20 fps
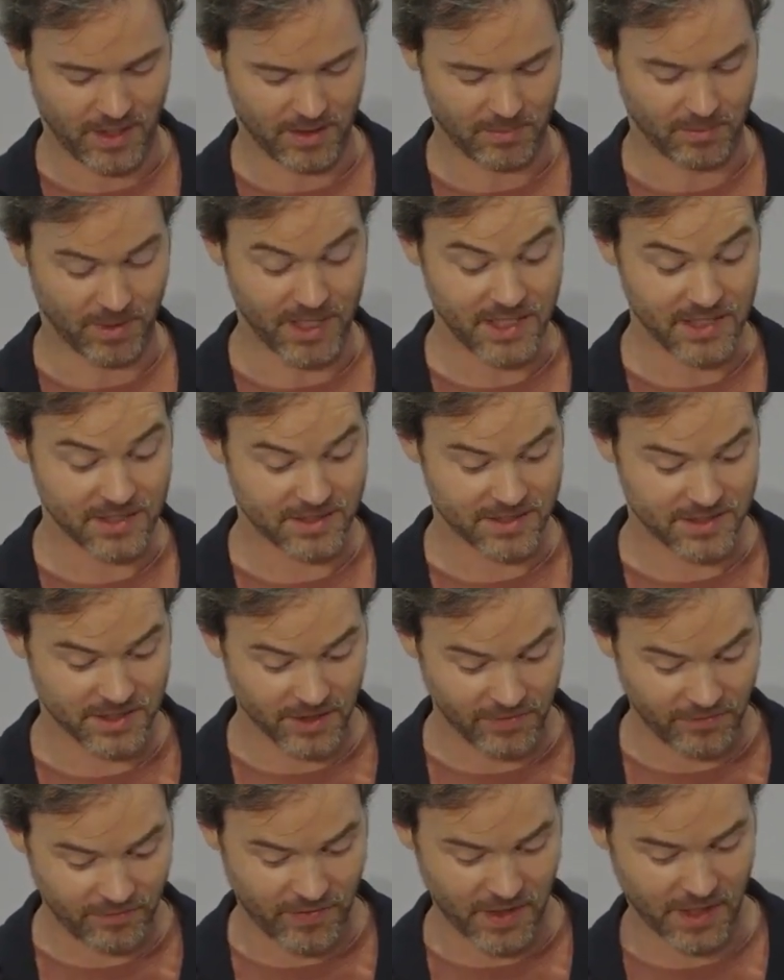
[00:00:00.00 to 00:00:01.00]
but he
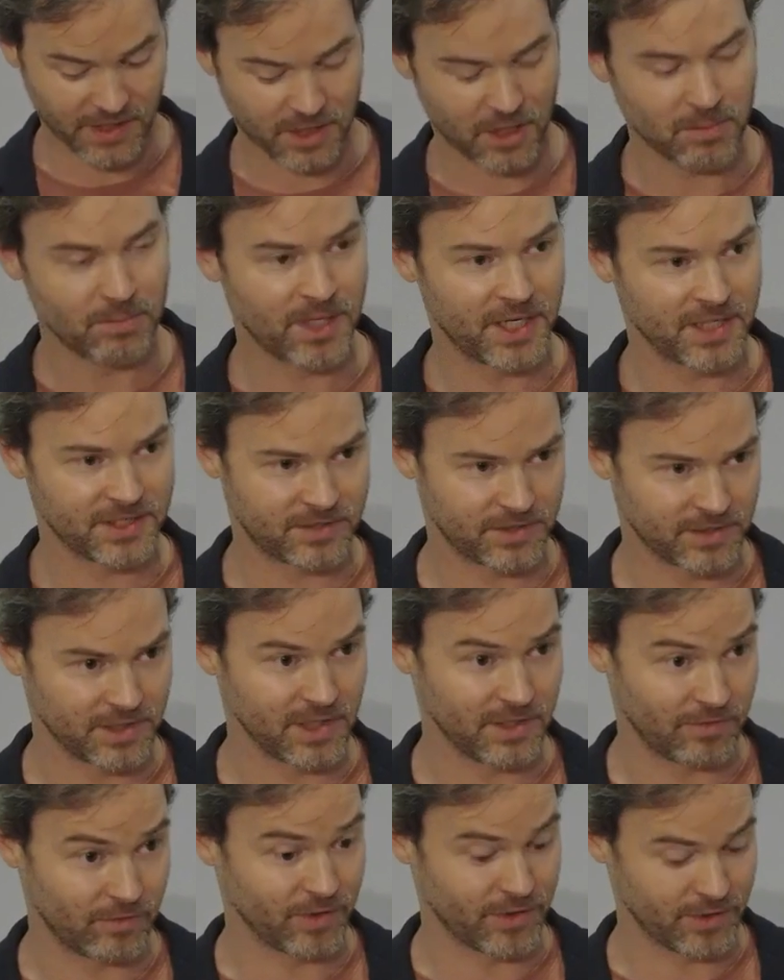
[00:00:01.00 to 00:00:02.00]
still felt committed to
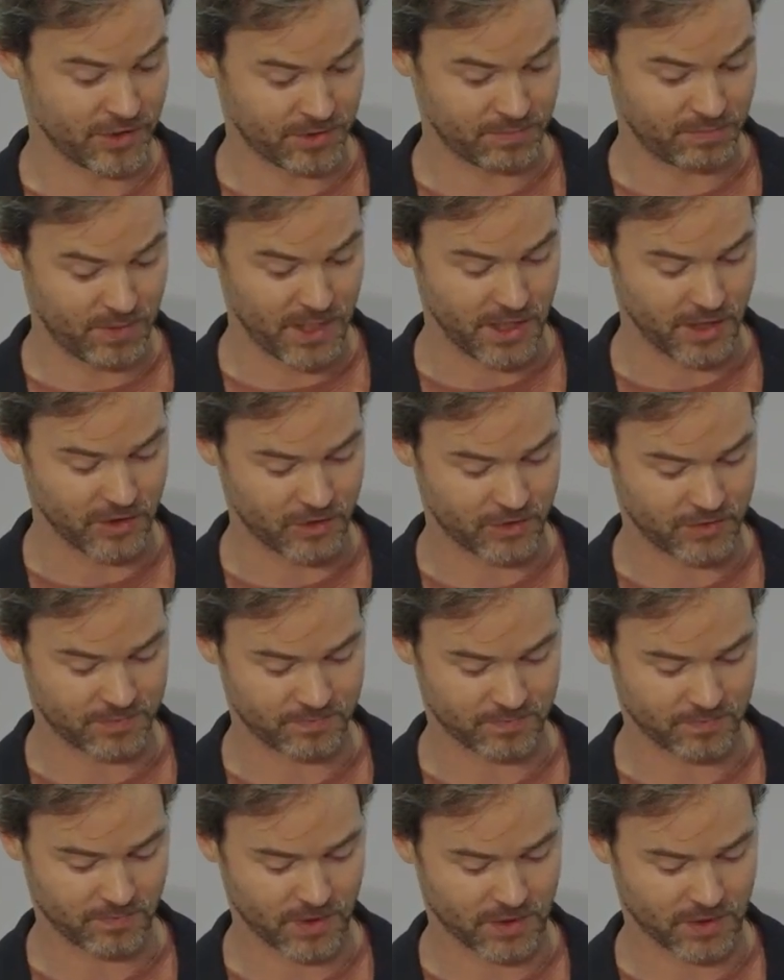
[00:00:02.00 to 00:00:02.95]
deliver this speech.